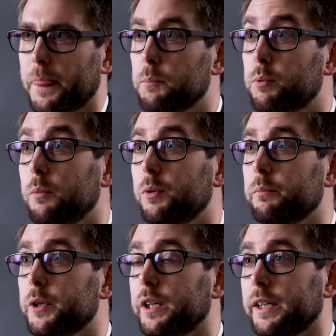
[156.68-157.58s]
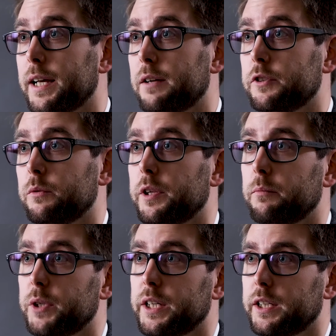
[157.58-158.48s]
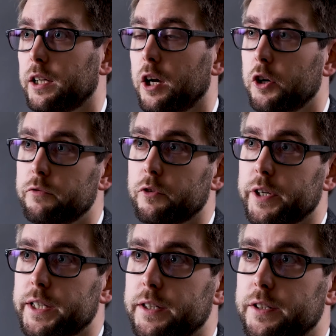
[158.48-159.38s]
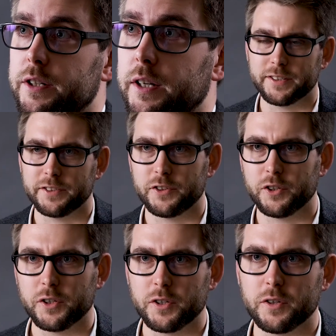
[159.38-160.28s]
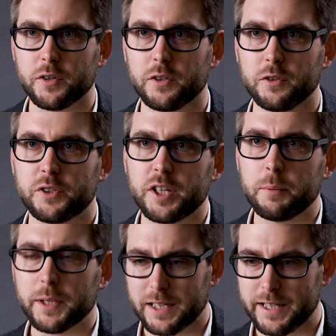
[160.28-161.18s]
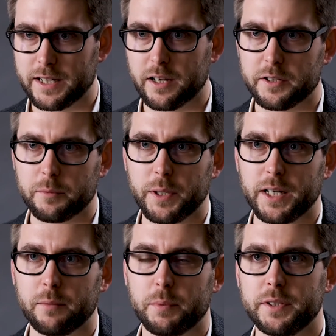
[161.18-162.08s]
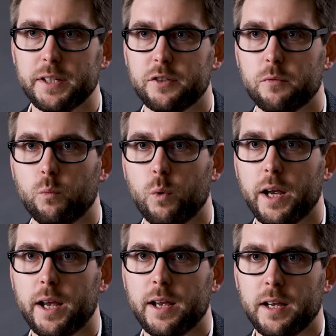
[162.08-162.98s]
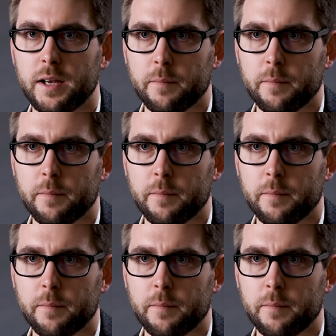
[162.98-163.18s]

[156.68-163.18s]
The problem you'll encounter with omnicular overreach is that you're typically going to be in a position where